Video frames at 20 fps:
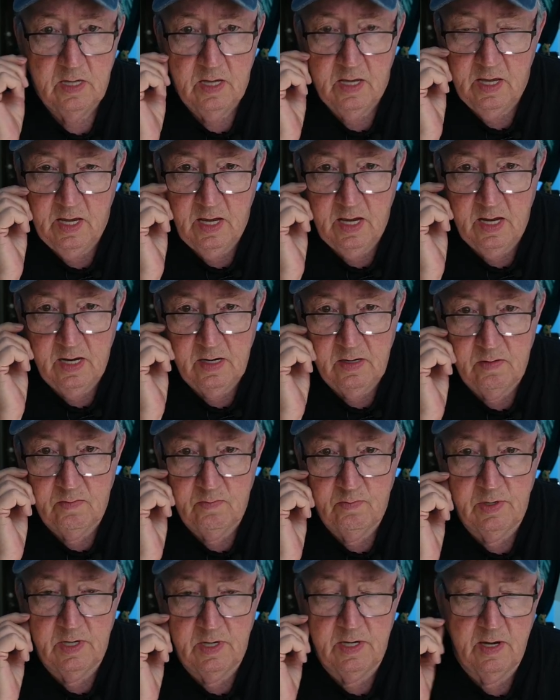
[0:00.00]

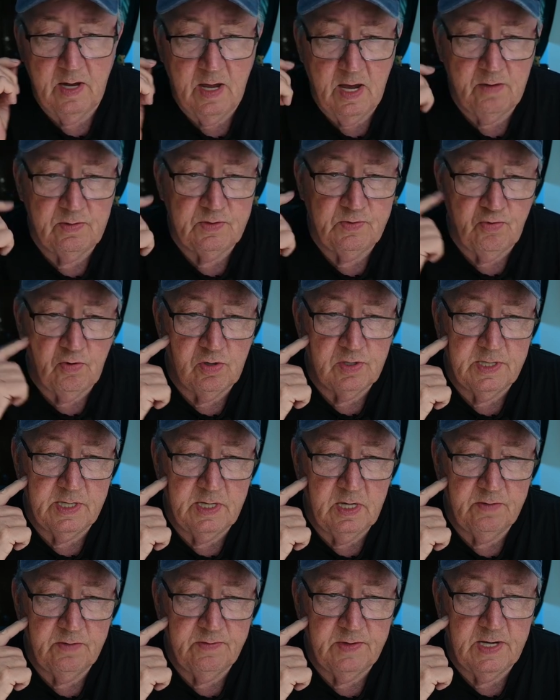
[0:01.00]
And, but I was
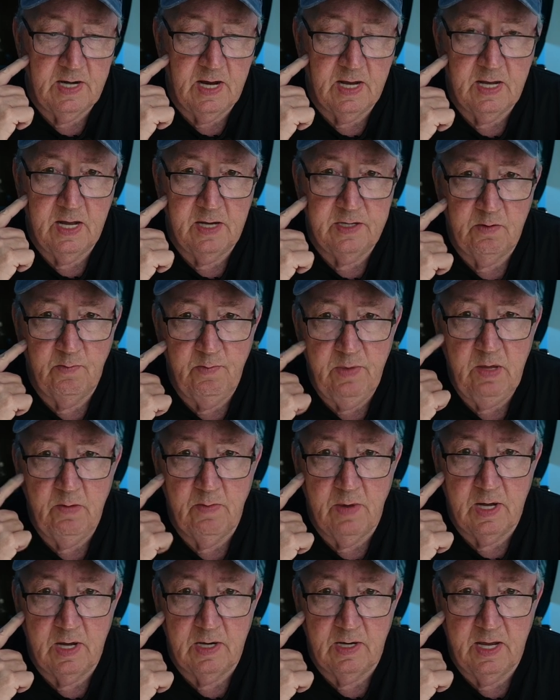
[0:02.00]
fortunate enough that I got to meet
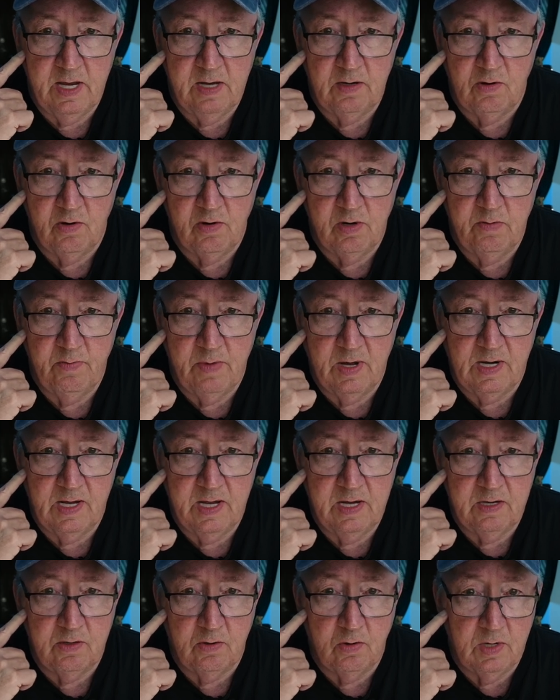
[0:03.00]
my landlord. My
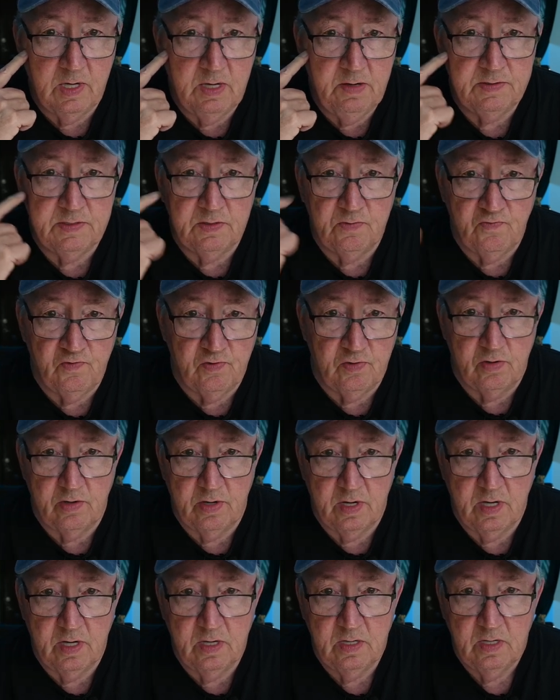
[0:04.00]
landlord lives in
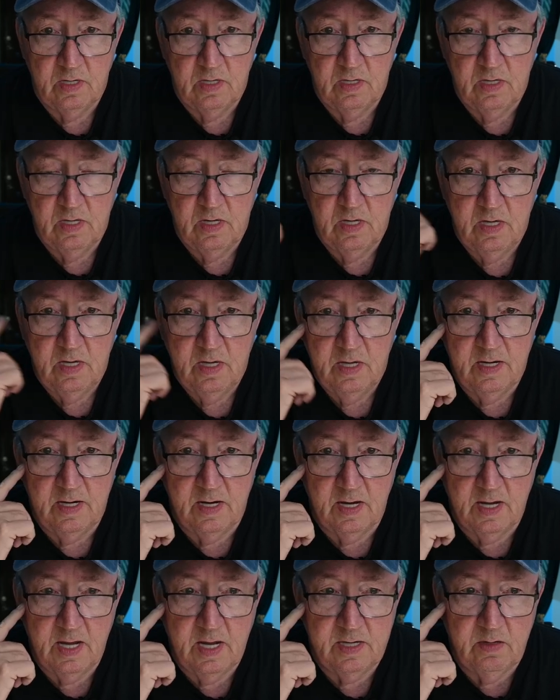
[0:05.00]
Florida,
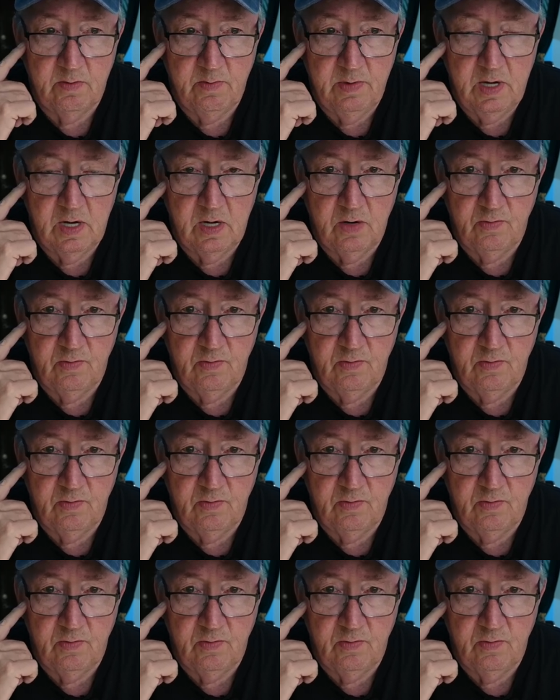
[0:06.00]
and I got to meet her